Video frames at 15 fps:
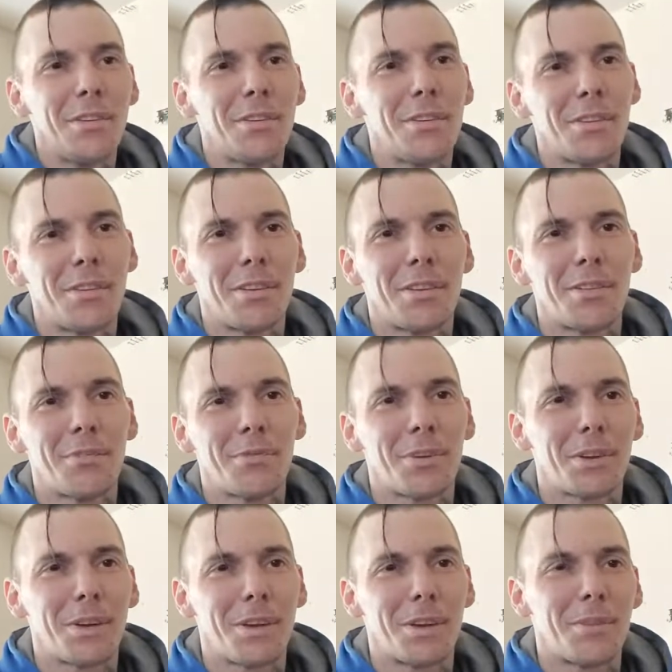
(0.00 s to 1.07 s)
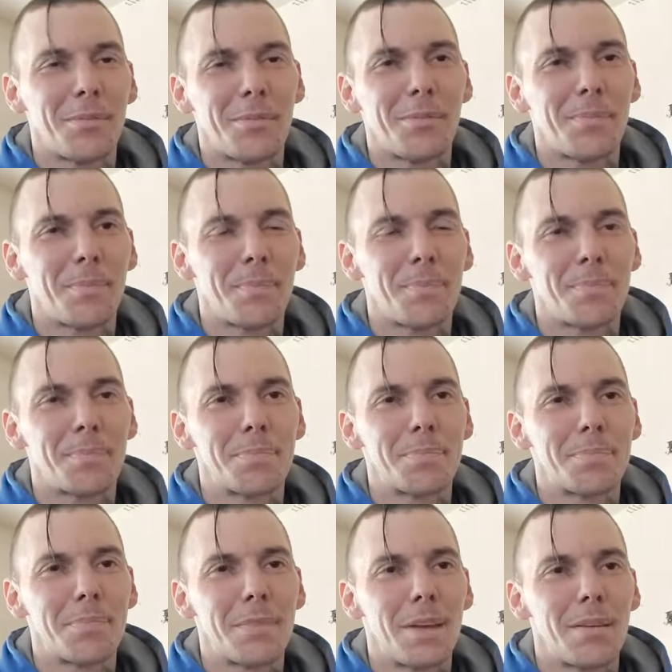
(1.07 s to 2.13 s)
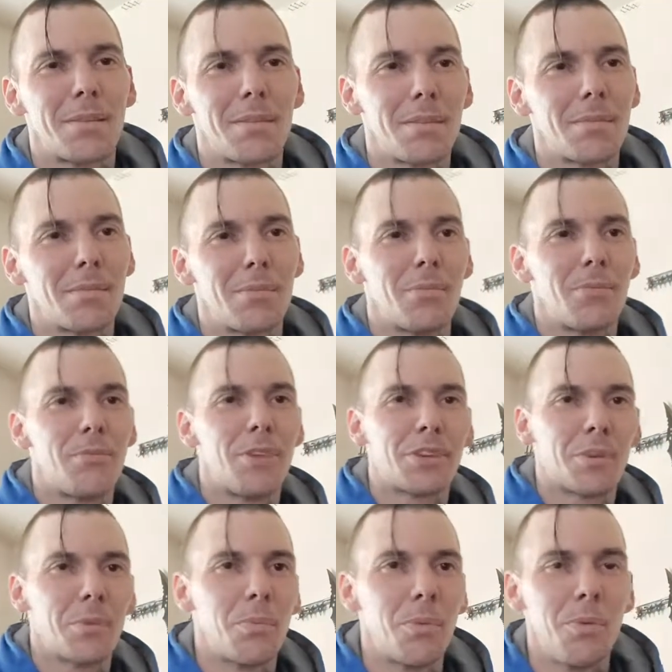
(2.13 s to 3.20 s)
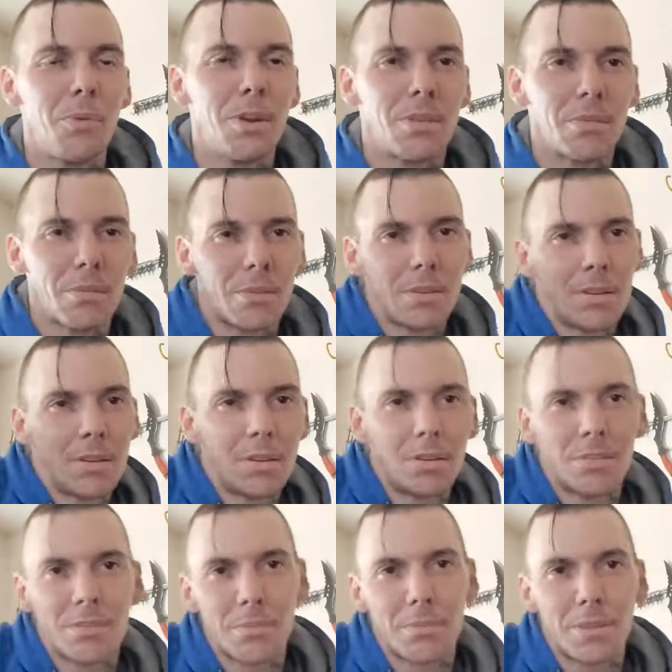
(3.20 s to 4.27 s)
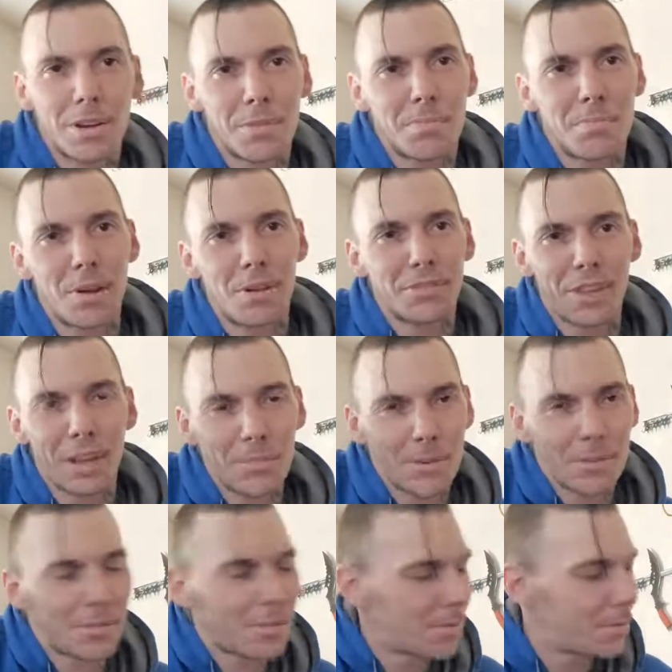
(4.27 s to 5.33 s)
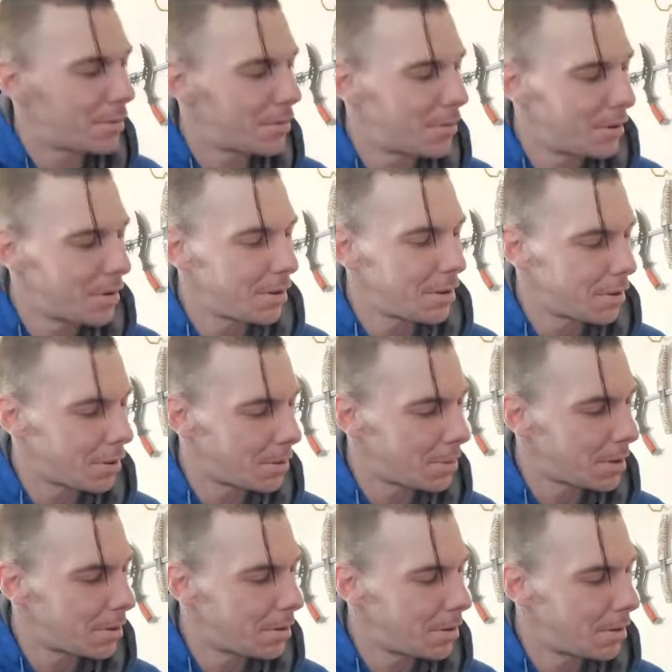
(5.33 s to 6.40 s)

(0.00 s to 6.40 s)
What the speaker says: like fucking Victor Wooten or somebody, or Paul Simon or someone, but